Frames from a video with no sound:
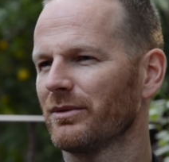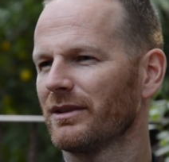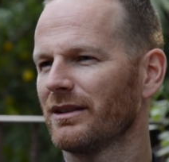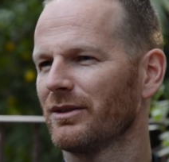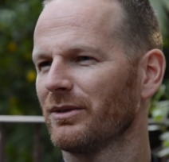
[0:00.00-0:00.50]

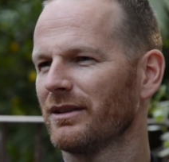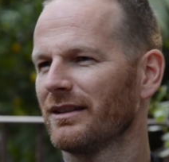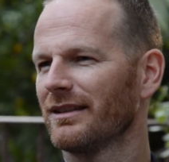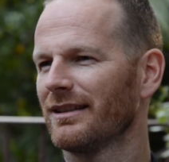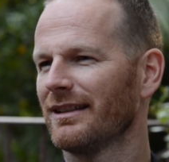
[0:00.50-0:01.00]

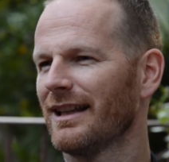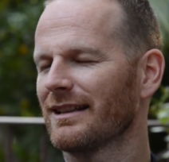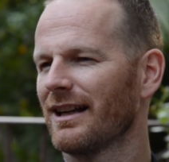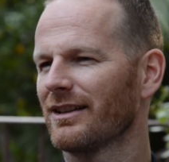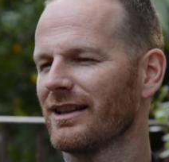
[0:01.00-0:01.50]
and
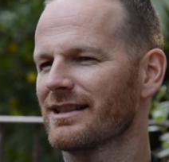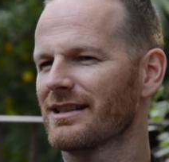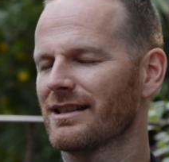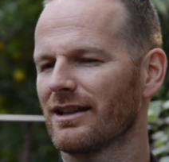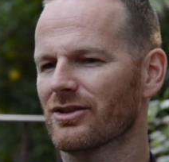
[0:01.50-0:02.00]
that kind of
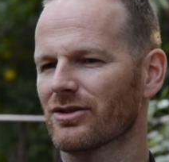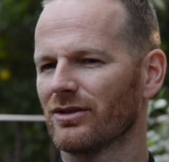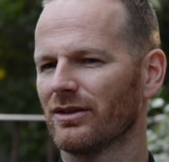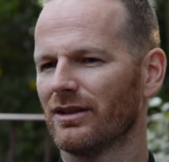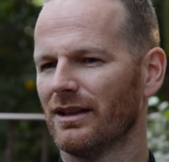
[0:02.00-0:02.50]

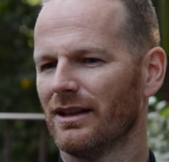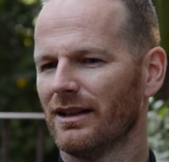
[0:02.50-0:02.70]
existential